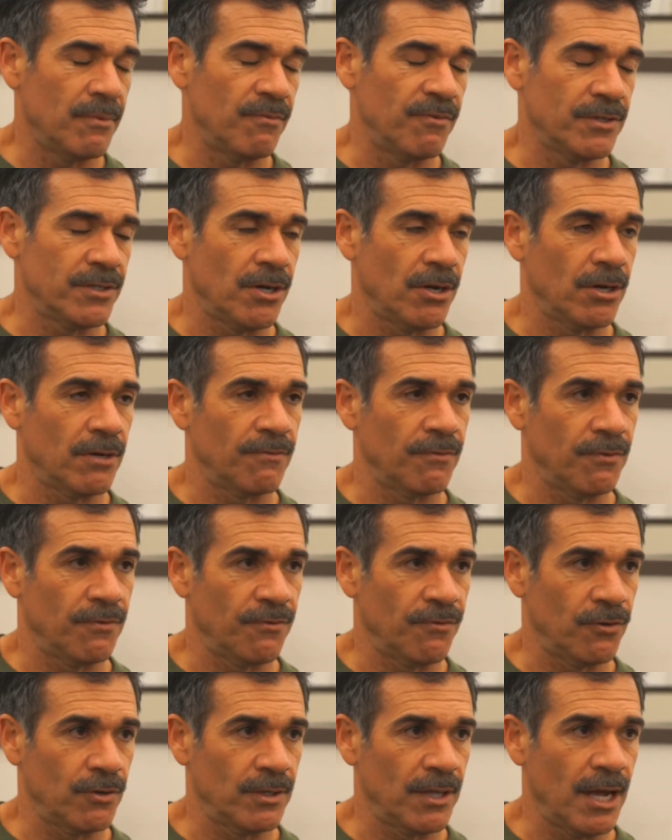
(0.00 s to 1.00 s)
photographer
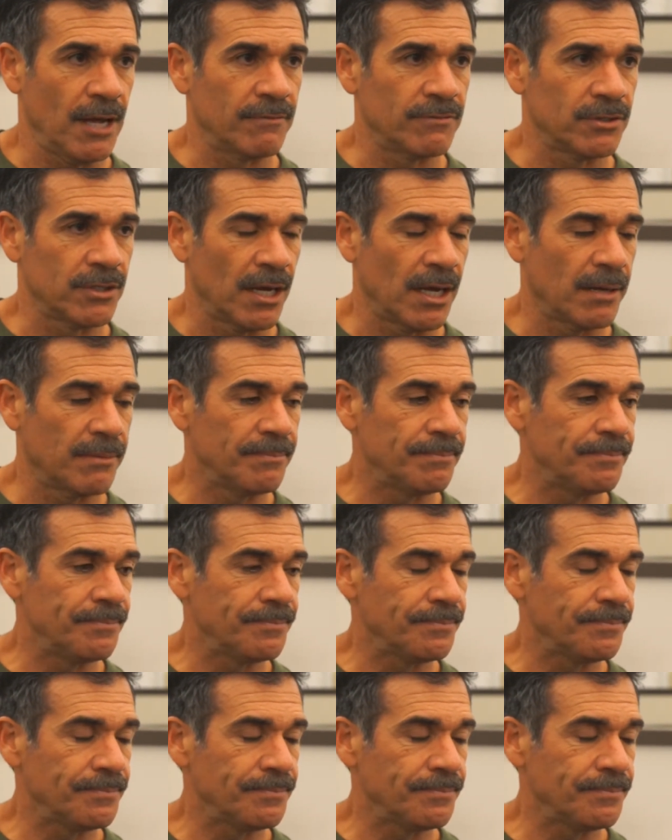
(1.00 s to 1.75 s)
for a live shot.